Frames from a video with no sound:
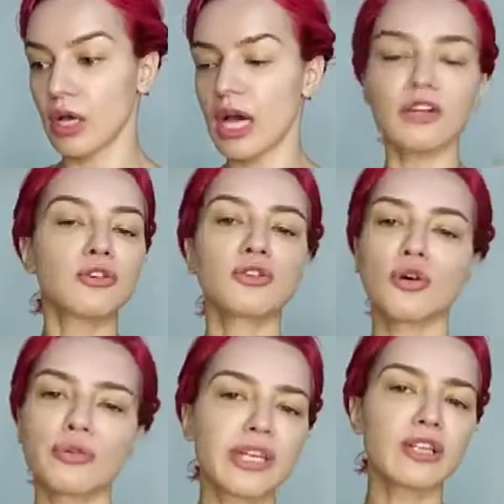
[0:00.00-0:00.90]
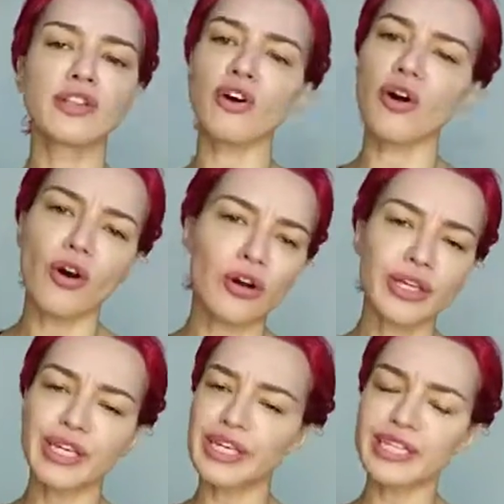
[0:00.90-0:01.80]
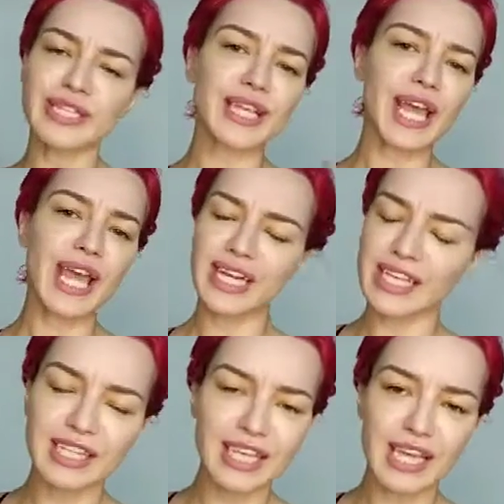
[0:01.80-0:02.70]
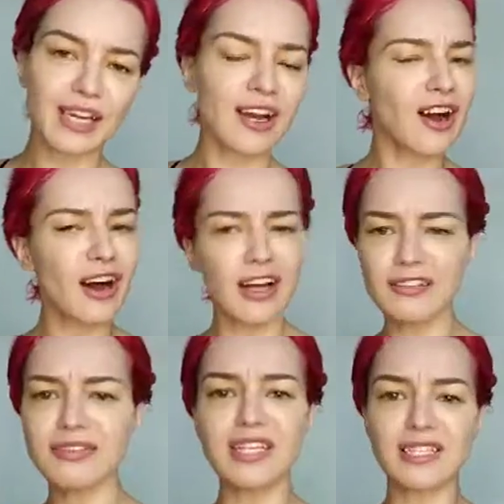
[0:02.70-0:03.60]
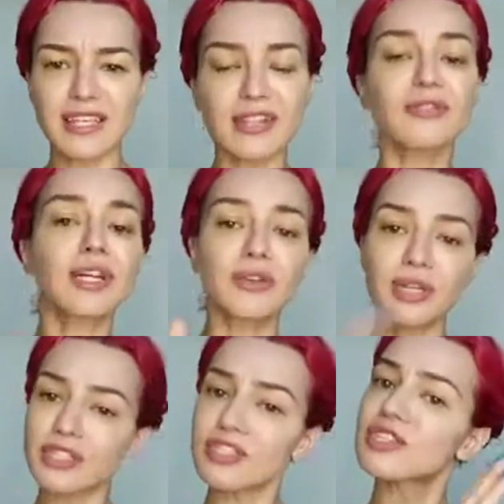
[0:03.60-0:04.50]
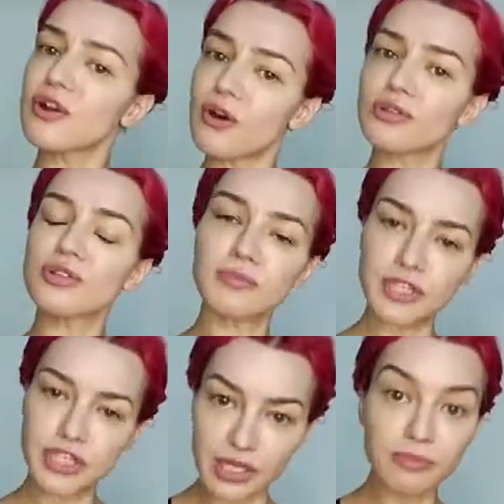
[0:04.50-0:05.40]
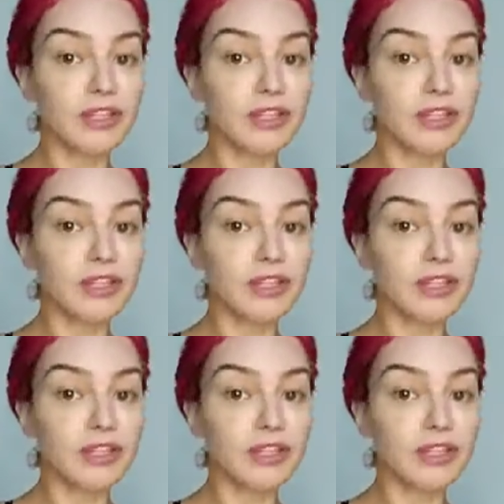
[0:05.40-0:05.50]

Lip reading: I don't know, deltoids, anything, calves, etc., you can just go to the machine.